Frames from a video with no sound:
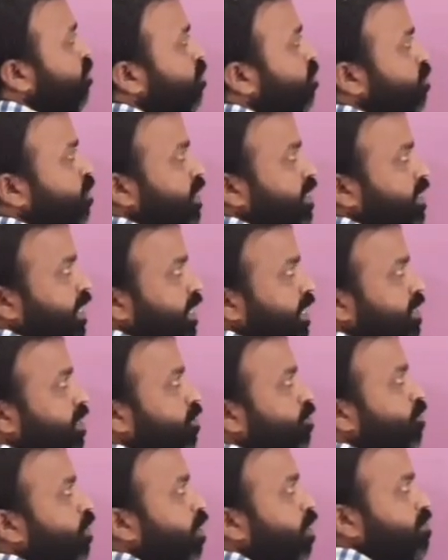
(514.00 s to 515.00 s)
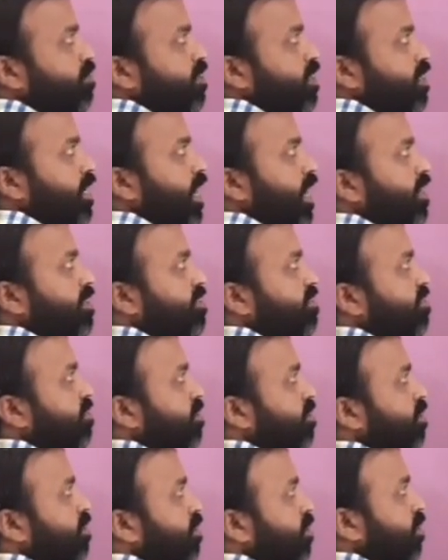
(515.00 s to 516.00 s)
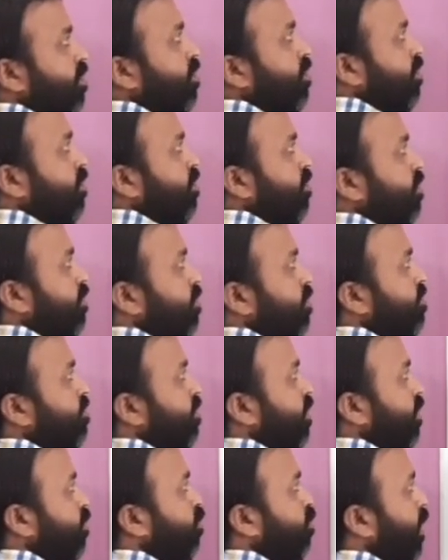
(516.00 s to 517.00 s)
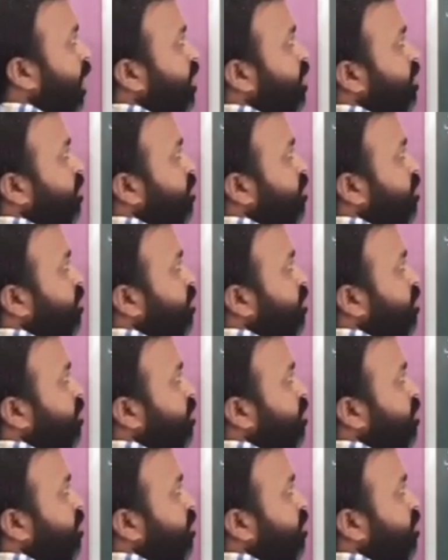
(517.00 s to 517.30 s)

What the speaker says: we take f of z as z by